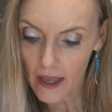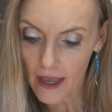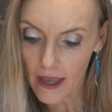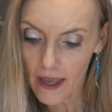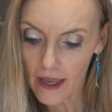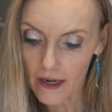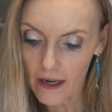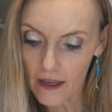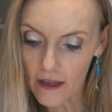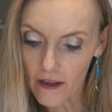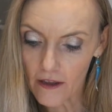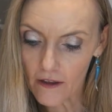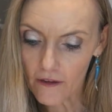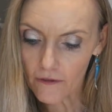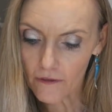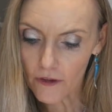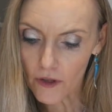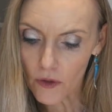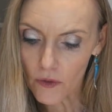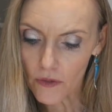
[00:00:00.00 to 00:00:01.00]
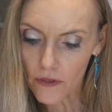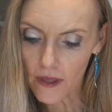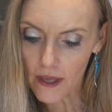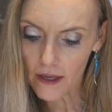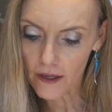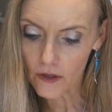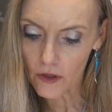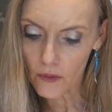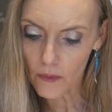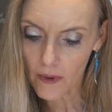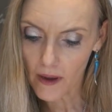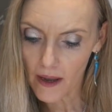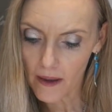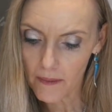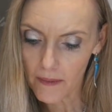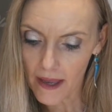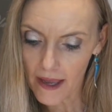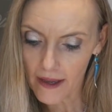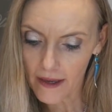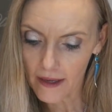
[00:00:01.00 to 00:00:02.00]
And if you think you might
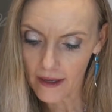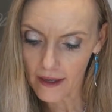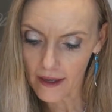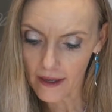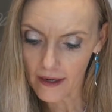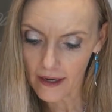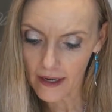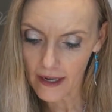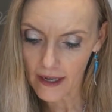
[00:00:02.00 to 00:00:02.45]
make an